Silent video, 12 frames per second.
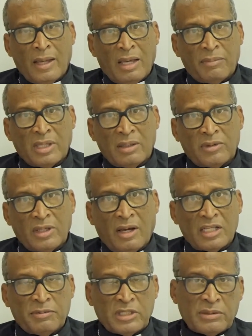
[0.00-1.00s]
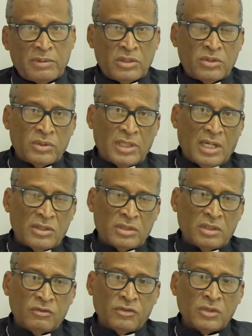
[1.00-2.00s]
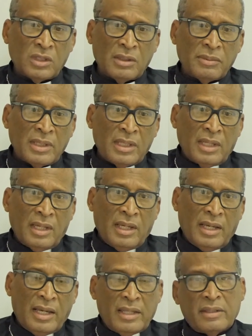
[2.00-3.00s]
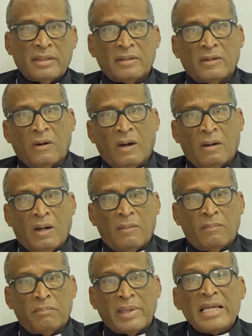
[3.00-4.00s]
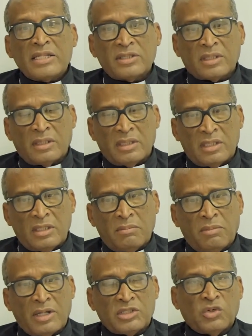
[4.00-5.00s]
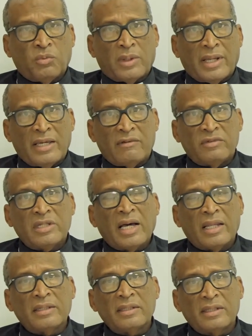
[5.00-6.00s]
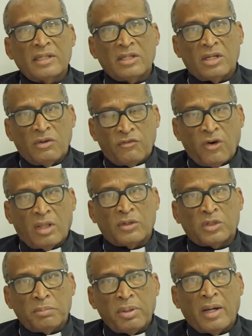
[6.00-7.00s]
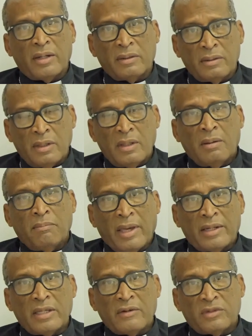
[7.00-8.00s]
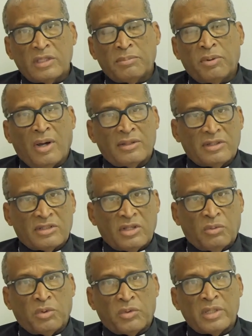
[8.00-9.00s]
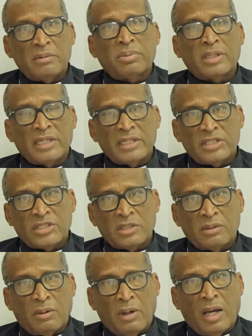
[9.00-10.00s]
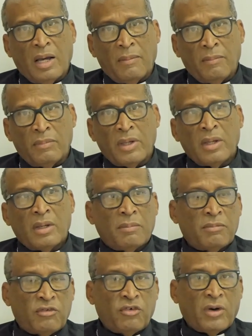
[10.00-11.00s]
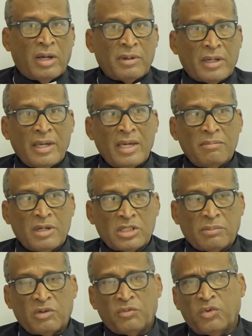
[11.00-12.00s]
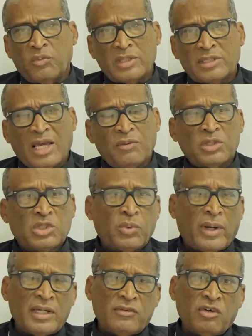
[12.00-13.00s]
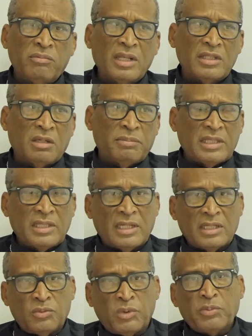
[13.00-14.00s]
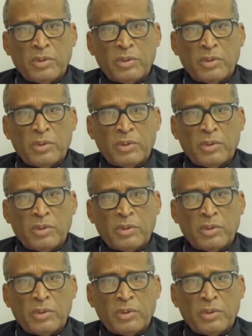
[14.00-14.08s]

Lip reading: I became the archbishop in 2004. And basically, much of what I have done followed upon many of the projects that were in place before I became bishop, and with which I was quite familiar because